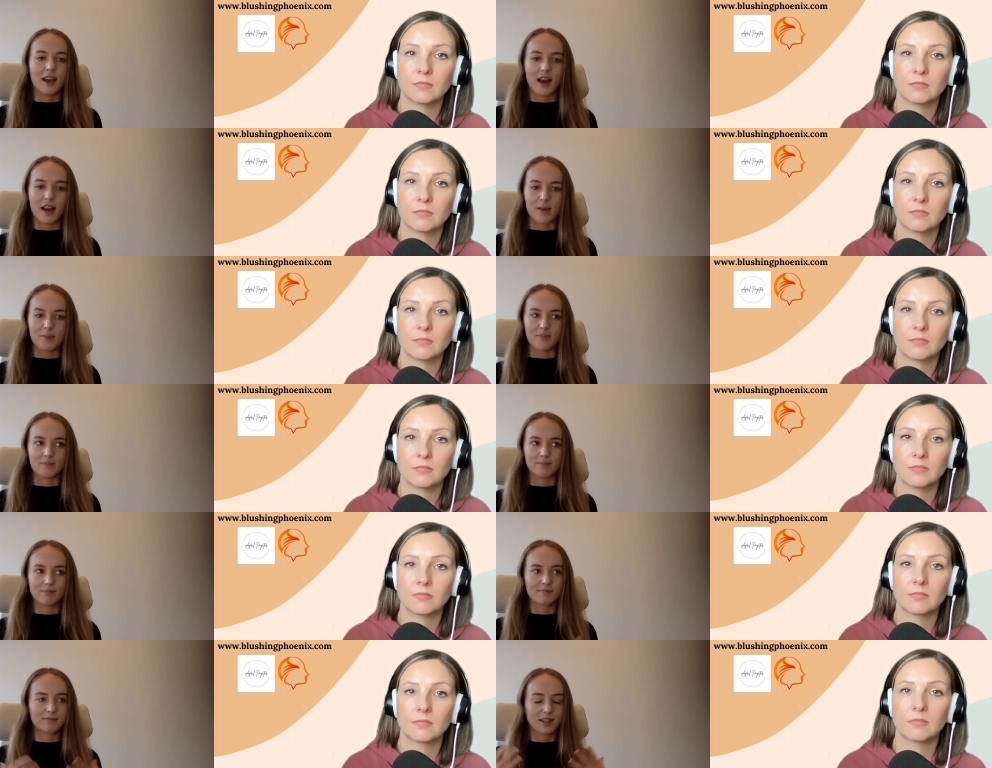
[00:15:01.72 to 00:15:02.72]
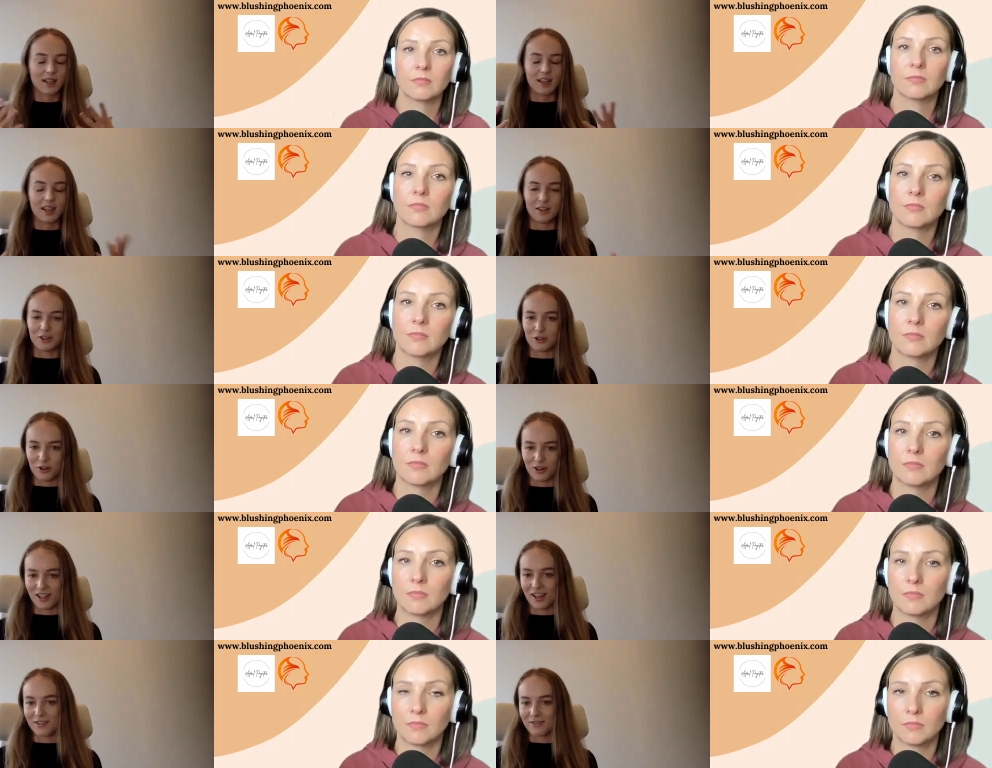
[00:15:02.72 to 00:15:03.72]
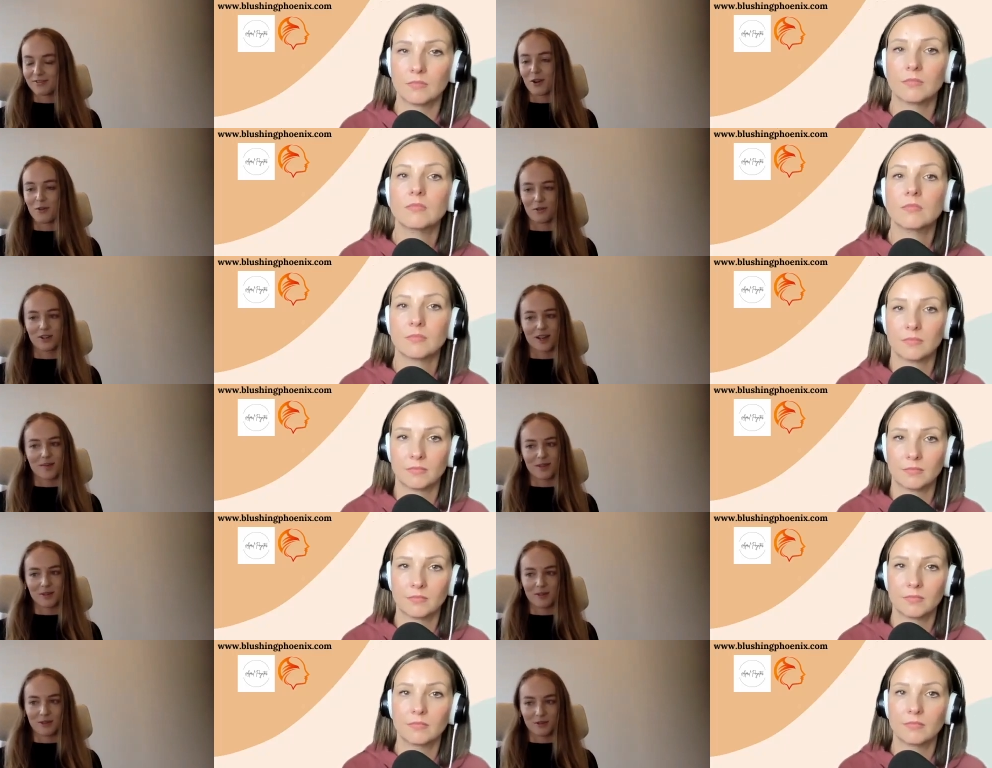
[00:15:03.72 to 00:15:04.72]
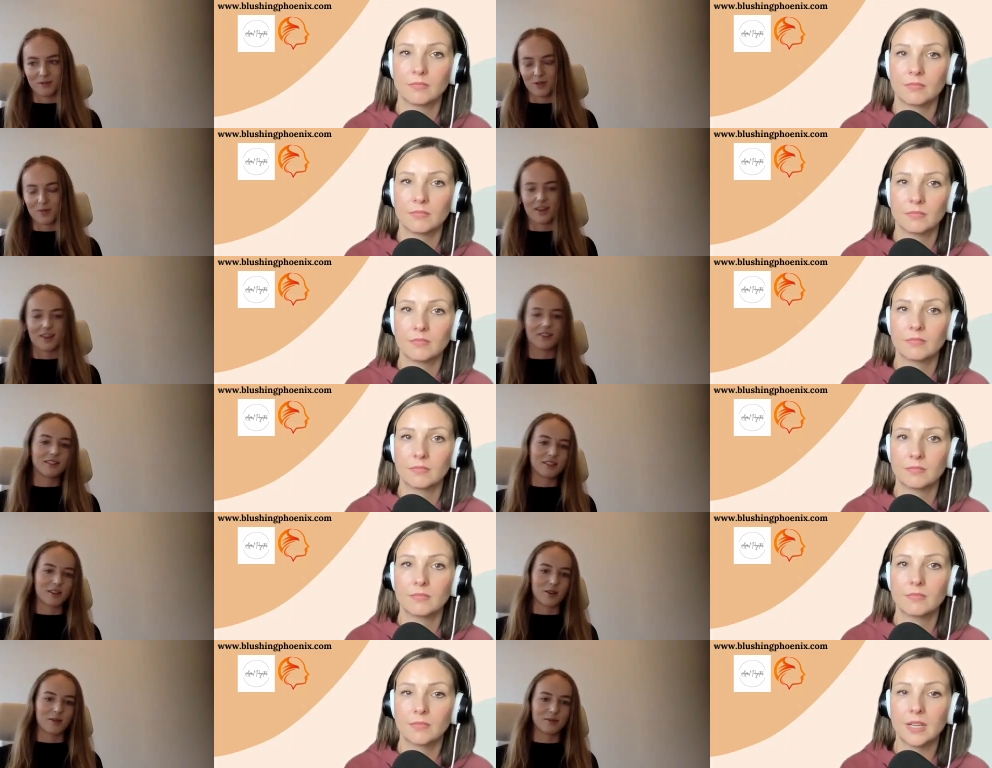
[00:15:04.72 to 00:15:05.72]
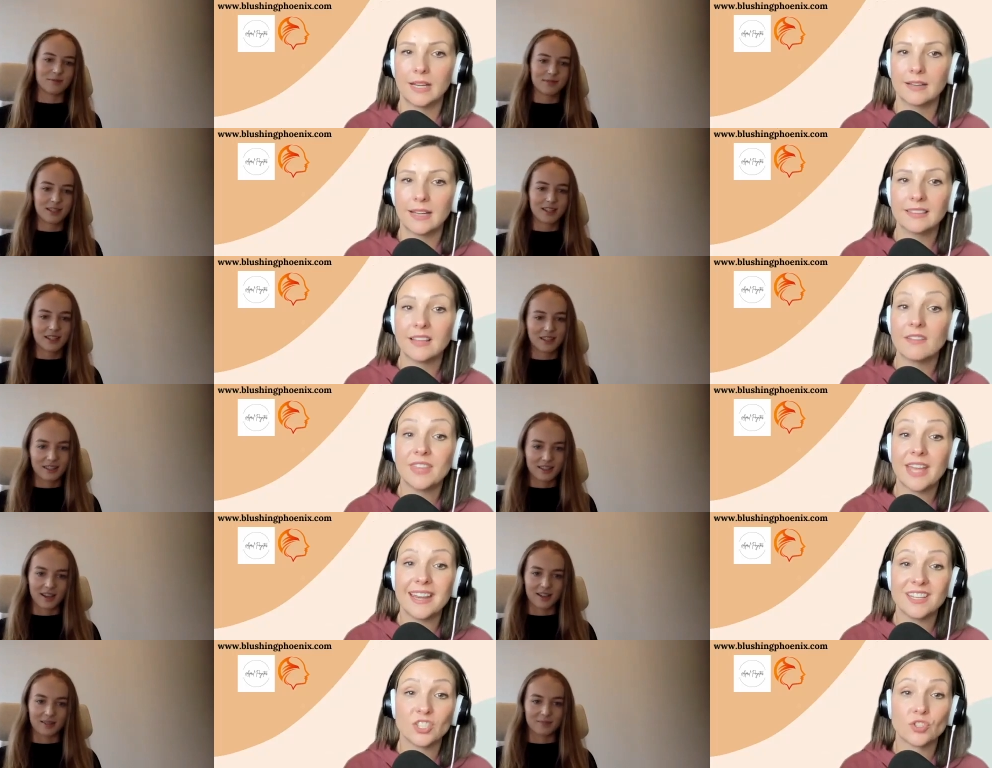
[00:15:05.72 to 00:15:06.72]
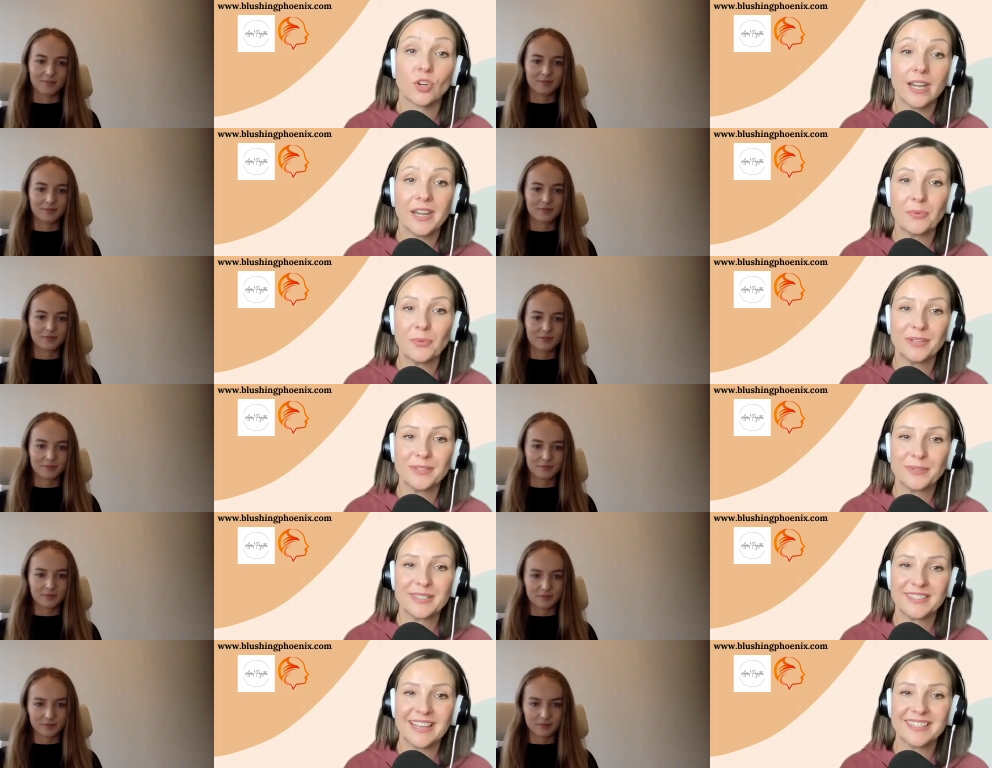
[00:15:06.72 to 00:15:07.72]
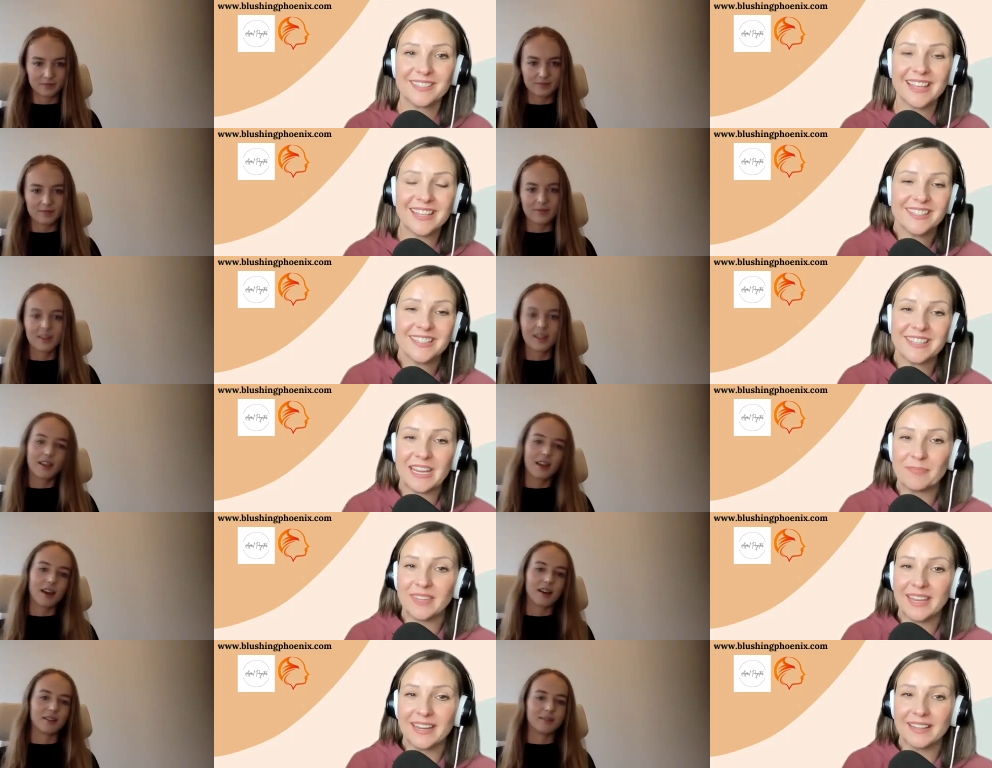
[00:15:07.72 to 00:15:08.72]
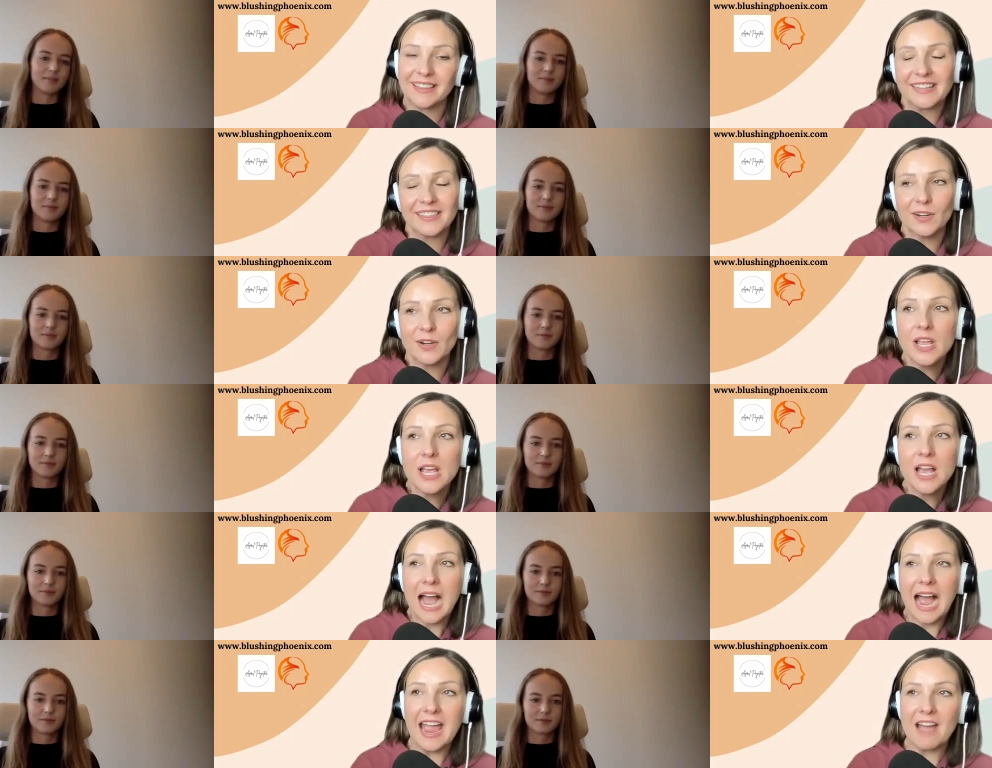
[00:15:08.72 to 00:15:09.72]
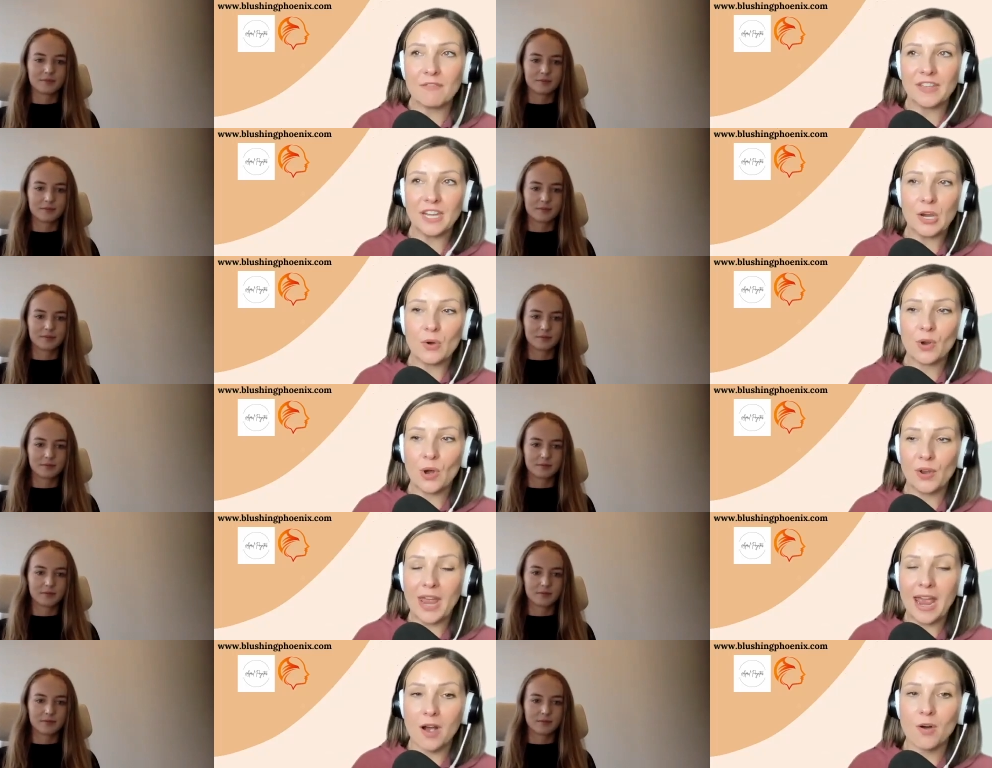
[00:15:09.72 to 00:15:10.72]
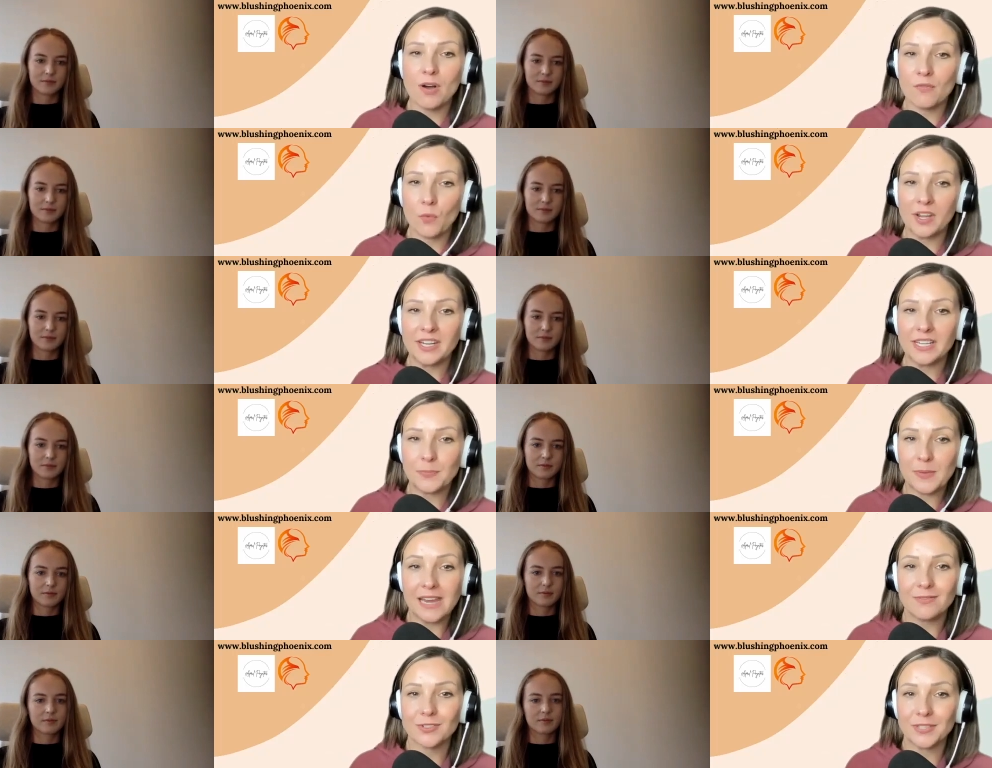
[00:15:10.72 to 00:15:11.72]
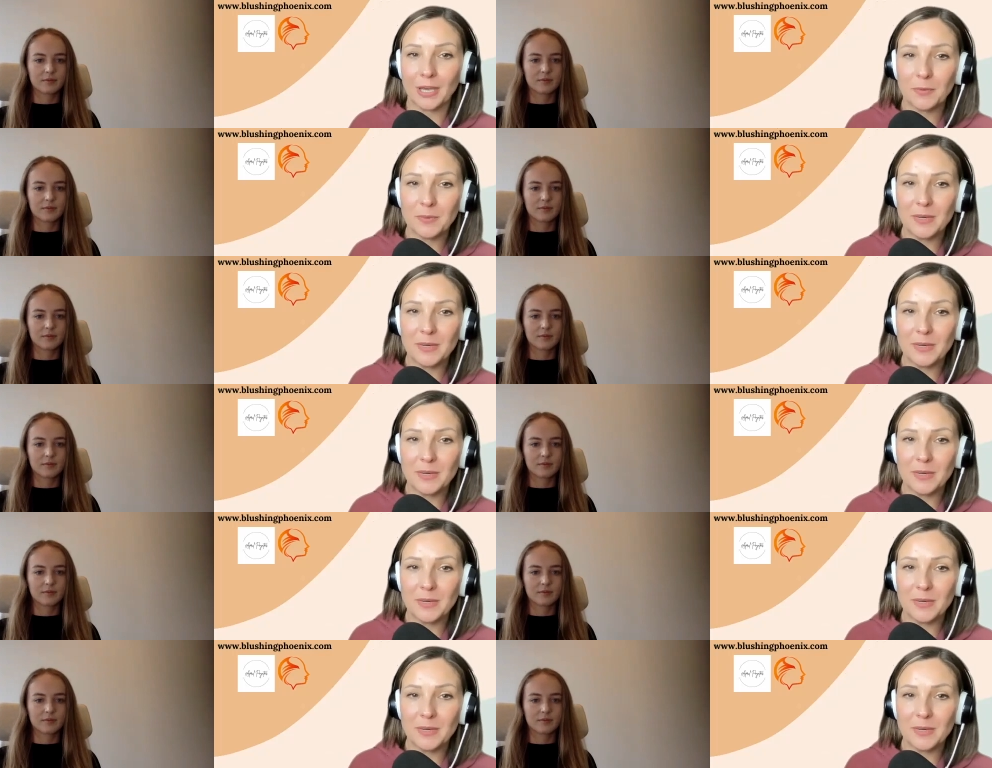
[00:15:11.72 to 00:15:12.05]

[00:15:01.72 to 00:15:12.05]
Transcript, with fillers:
Speaker 1: um, in the journey of overcoming erythrophobia. So yeah, I
Speaker 2: love that yeah. as training wheels because that's that's the same yeah. thing. Like there, I have a video called "How Avoidance Behaviors Helped